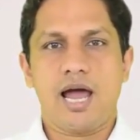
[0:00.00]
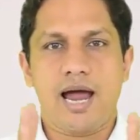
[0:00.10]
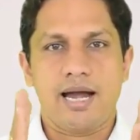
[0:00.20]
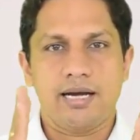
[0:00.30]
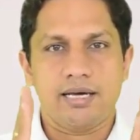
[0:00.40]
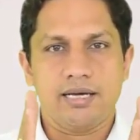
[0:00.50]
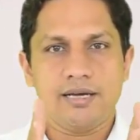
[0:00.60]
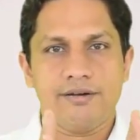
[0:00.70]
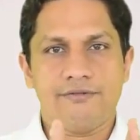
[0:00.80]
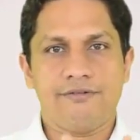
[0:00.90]
and
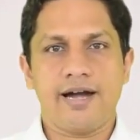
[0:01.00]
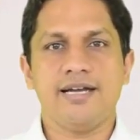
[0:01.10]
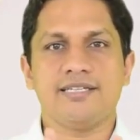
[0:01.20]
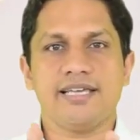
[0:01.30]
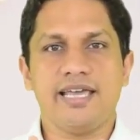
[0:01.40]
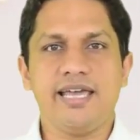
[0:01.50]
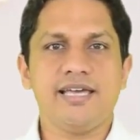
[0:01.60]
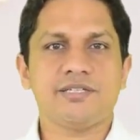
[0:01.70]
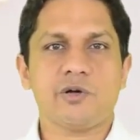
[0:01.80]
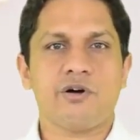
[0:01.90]
finds
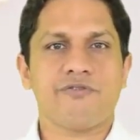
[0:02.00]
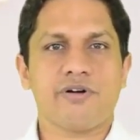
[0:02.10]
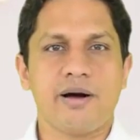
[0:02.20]
ease of